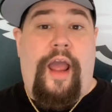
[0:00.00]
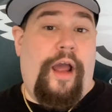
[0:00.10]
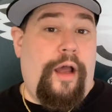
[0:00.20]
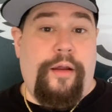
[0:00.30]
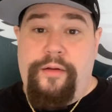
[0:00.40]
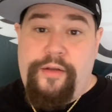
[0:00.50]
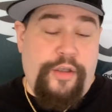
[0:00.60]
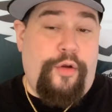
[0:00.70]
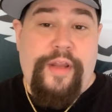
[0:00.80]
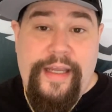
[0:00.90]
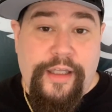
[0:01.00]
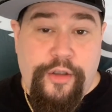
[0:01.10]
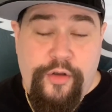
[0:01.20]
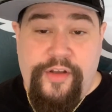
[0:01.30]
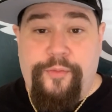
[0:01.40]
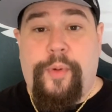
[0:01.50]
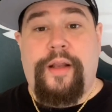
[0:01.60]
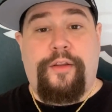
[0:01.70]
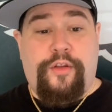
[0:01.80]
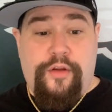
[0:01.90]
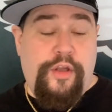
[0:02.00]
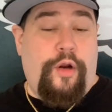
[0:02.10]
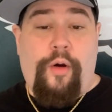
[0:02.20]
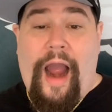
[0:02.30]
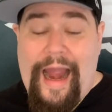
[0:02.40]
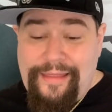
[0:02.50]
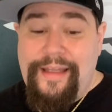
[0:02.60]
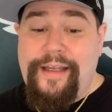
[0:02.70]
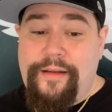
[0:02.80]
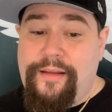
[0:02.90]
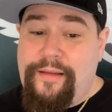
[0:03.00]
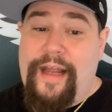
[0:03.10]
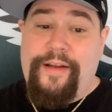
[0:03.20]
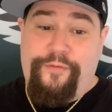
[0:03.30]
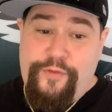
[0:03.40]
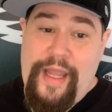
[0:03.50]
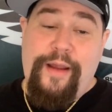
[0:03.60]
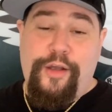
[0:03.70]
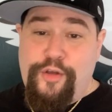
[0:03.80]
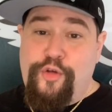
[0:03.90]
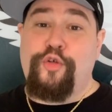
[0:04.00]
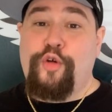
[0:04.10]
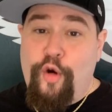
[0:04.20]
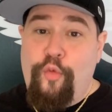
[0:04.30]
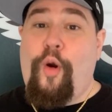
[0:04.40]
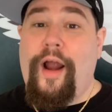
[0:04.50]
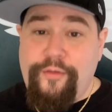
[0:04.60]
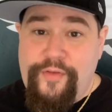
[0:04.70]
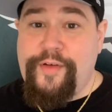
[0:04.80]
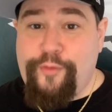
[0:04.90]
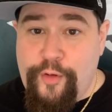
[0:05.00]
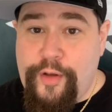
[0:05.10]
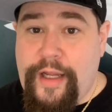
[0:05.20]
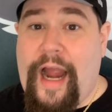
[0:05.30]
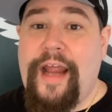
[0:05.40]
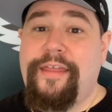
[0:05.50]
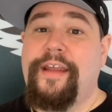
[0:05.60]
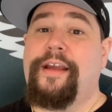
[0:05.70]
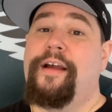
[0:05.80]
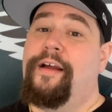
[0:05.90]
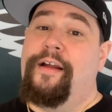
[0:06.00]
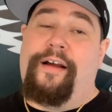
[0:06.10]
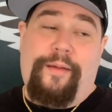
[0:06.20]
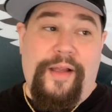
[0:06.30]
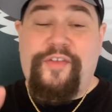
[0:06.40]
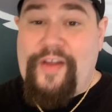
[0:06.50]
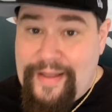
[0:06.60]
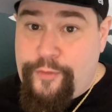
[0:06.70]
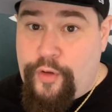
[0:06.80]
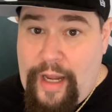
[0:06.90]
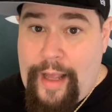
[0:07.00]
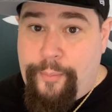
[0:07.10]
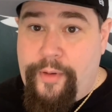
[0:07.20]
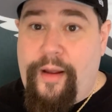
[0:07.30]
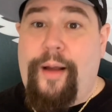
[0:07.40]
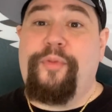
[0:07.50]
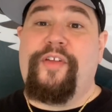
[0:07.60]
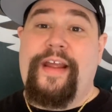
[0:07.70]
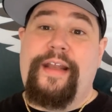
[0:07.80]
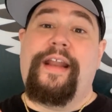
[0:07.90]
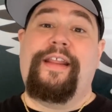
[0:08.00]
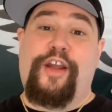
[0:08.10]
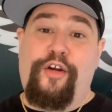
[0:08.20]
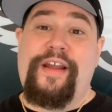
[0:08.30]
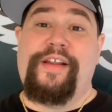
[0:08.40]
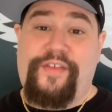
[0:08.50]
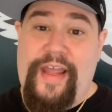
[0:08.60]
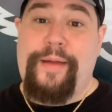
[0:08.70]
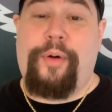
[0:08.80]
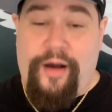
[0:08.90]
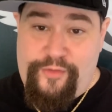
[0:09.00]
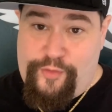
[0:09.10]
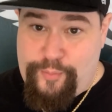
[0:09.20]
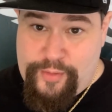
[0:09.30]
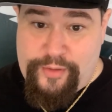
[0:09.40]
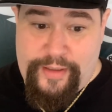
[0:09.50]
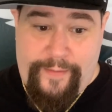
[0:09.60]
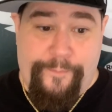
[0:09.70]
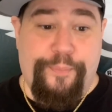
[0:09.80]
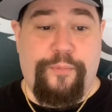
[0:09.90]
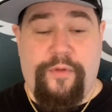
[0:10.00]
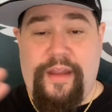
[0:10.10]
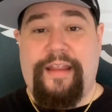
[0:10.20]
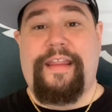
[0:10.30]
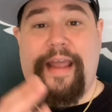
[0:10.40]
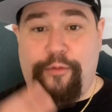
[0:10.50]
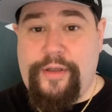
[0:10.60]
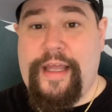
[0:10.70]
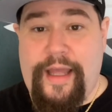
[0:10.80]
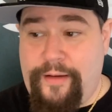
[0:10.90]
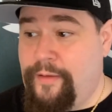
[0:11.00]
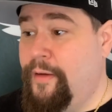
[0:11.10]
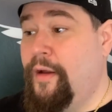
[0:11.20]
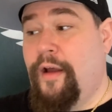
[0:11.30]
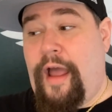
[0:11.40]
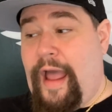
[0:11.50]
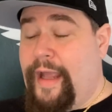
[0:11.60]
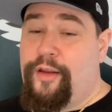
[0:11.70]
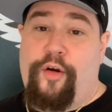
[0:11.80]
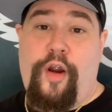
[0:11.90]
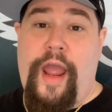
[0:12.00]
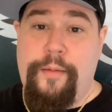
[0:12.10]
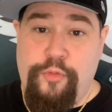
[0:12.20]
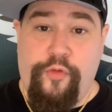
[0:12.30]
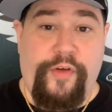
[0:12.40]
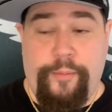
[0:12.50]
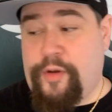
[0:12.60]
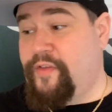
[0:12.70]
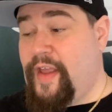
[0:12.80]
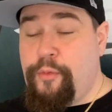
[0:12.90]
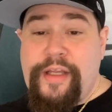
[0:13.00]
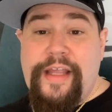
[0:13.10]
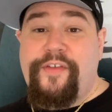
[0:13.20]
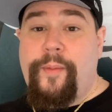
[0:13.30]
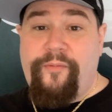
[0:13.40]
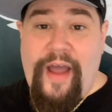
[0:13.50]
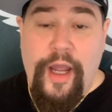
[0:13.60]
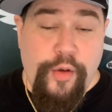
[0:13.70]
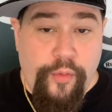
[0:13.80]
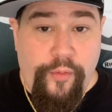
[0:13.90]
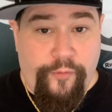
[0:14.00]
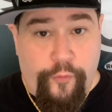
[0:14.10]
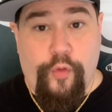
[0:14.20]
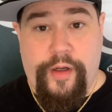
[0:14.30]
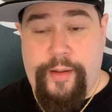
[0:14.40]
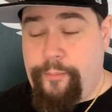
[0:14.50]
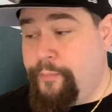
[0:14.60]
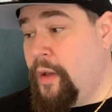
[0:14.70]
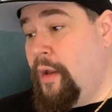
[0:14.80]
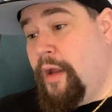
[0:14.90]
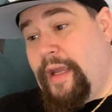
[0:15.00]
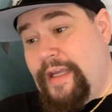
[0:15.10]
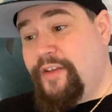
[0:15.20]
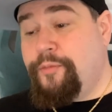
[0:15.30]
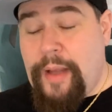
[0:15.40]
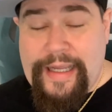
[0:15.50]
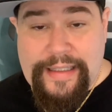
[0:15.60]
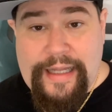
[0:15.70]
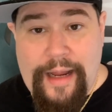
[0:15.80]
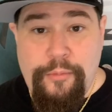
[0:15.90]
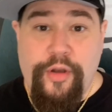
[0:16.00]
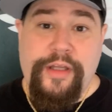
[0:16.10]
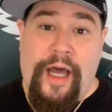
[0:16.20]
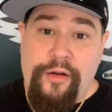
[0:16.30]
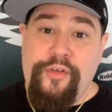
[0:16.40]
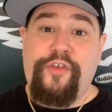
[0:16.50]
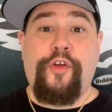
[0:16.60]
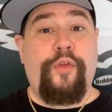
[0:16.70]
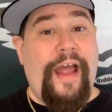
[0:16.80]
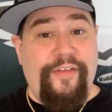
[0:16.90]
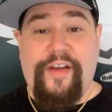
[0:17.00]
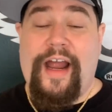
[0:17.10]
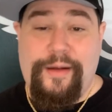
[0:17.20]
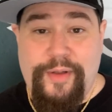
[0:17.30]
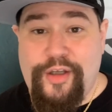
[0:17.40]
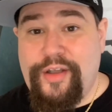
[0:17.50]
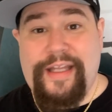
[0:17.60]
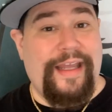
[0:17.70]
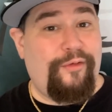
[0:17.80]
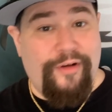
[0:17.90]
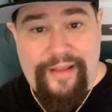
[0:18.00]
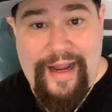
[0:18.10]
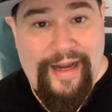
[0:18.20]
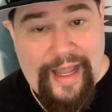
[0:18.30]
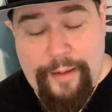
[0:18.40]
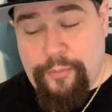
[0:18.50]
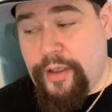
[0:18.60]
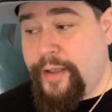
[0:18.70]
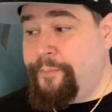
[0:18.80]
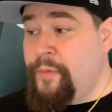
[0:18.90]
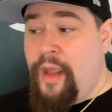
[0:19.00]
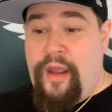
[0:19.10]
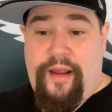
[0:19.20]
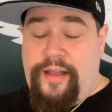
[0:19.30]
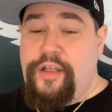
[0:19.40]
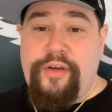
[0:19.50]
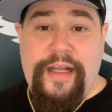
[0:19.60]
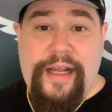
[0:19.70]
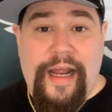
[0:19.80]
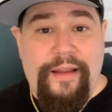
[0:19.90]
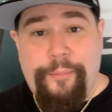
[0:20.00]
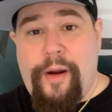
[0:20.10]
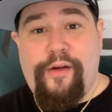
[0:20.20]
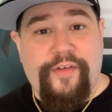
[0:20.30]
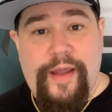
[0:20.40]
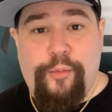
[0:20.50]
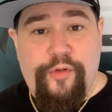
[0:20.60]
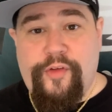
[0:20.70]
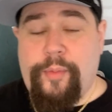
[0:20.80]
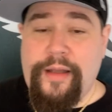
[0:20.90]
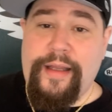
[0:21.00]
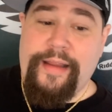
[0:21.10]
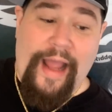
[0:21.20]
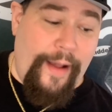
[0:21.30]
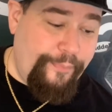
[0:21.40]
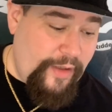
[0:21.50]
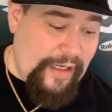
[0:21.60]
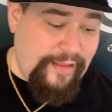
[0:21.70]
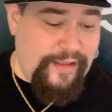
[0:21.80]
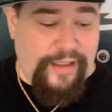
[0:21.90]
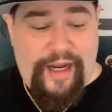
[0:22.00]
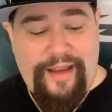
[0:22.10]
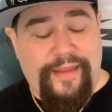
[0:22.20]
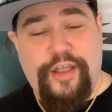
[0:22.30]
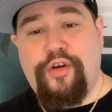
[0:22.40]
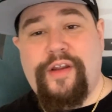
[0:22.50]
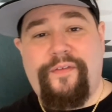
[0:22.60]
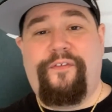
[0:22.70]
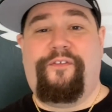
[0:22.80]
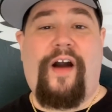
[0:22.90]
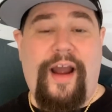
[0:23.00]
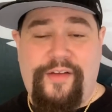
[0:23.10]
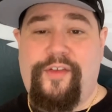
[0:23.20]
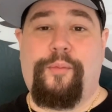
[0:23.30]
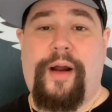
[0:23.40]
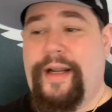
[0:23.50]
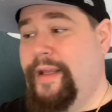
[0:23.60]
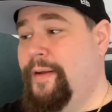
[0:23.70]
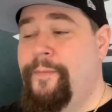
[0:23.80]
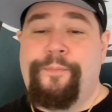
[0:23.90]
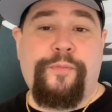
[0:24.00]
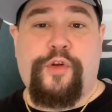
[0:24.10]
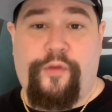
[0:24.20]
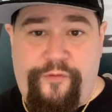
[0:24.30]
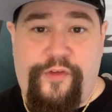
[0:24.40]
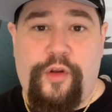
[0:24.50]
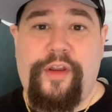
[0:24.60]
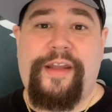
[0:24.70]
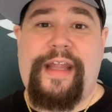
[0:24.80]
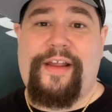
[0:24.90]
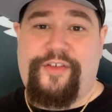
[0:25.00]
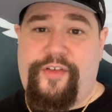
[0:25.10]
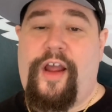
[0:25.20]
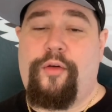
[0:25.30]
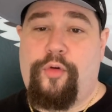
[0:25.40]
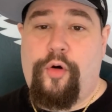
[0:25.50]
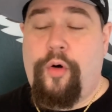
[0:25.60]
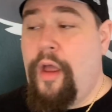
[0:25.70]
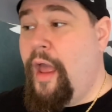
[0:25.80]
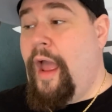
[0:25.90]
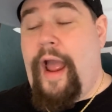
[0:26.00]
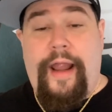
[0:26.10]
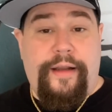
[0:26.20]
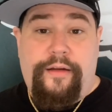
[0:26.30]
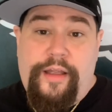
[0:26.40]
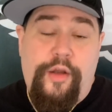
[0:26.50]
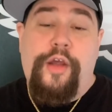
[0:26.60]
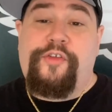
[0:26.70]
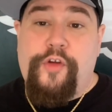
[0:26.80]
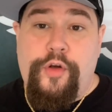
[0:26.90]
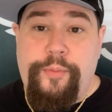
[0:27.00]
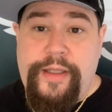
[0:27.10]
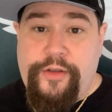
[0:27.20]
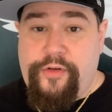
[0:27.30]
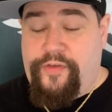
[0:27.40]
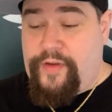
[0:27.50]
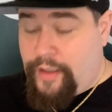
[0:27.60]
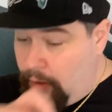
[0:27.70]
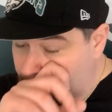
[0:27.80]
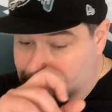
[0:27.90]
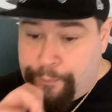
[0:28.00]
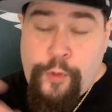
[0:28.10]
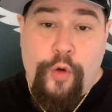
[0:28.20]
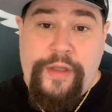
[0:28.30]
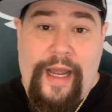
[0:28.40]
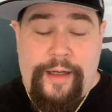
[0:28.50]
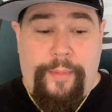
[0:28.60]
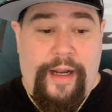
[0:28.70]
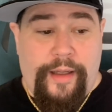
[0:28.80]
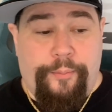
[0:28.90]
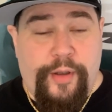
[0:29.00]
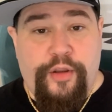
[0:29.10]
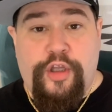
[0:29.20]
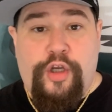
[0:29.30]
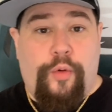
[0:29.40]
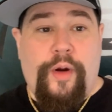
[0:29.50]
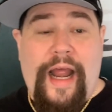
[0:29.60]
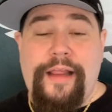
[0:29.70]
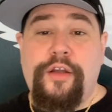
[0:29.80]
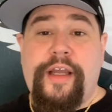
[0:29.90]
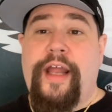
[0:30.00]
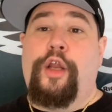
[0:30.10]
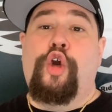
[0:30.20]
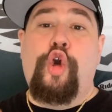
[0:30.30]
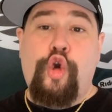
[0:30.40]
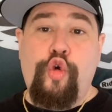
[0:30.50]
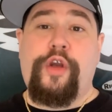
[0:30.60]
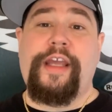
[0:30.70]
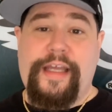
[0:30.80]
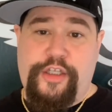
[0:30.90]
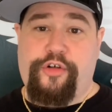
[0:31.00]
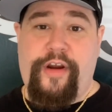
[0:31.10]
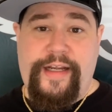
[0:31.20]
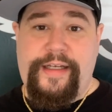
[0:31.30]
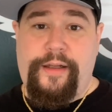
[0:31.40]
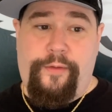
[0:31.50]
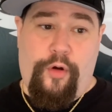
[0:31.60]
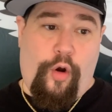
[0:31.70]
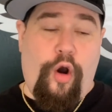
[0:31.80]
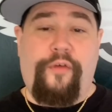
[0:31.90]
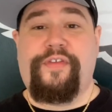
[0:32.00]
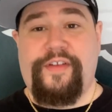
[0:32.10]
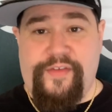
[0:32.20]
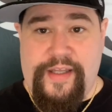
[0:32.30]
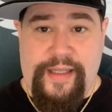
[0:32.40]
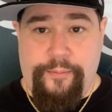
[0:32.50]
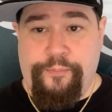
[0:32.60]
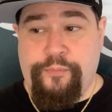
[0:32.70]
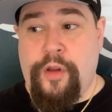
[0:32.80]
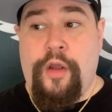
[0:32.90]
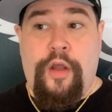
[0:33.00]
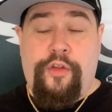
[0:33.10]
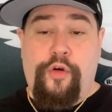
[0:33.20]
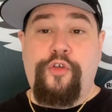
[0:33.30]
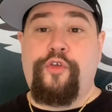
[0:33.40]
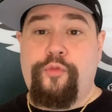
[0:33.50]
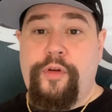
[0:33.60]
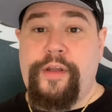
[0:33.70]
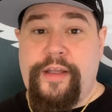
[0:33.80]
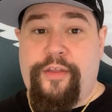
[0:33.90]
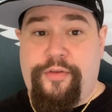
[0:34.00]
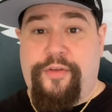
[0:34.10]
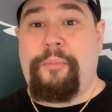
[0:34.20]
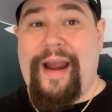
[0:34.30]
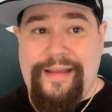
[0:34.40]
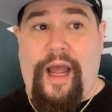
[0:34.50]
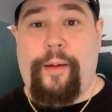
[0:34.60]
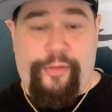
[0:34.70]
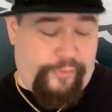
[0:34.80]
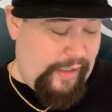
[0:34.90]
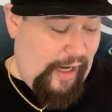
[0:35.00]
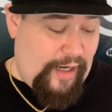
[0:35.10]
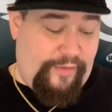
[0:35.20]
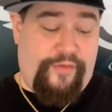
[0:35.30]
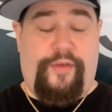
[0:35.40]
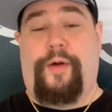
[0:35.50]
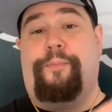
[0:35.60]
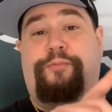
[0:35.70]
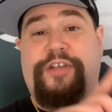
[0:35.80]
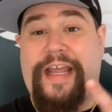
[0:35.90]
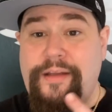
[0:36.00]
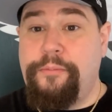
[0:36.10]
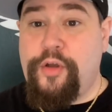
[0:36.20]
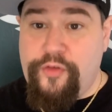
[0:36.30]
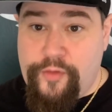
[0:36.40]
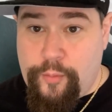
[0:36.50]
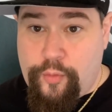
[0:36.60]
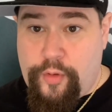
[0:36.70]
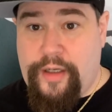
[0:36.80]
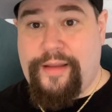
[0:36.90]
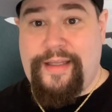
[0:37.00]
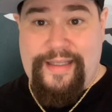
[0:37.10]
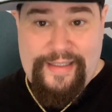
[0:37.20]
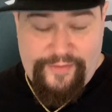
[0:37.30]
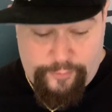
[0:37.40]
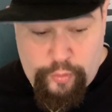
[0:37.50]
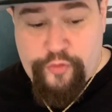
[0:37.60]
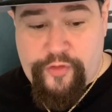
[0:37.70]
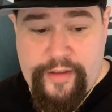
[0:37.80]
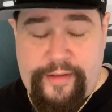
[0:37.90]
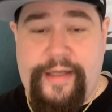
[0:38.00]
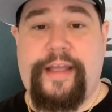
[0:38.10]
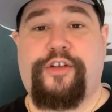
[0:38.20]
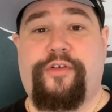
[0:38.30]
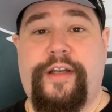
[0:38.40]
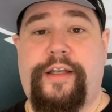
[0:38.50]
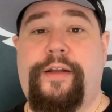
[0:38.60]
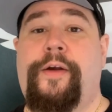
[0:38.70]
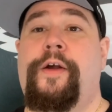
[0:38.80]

You know, they could do this. But, you know, I think that if they do go wide receiver early, I think, I'm not saying it's going to happen. I'm saying there is a possibility that they would get Aguilar and move him, because they would get some value for him. He is making $9 million, so that's got to be good to get rid of that cap money. And then you get a guy like Paris Campbell or somebody like that, and I think you can find somebody to fill in that slot role. And it's going to be interesting, no doubt about it. But, you know, when I look at who could get traded off this team, those are really my top three guys. Jalen Mills, number one. I think he's the most likely to get traded